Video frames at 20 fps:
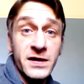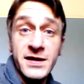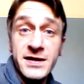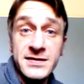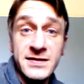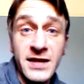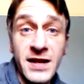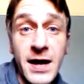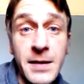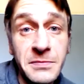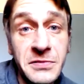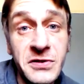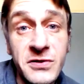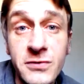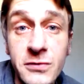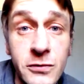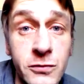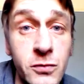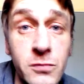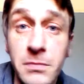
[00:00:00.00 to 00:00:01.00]
is in
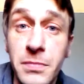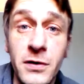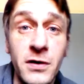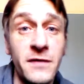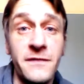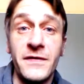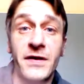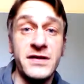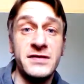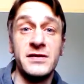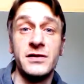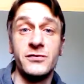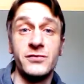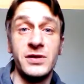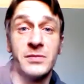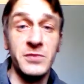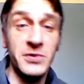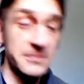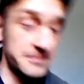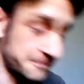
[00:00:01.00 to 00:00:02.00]
absolute perfect
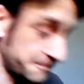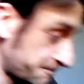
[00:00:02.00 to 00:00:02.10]
agreement.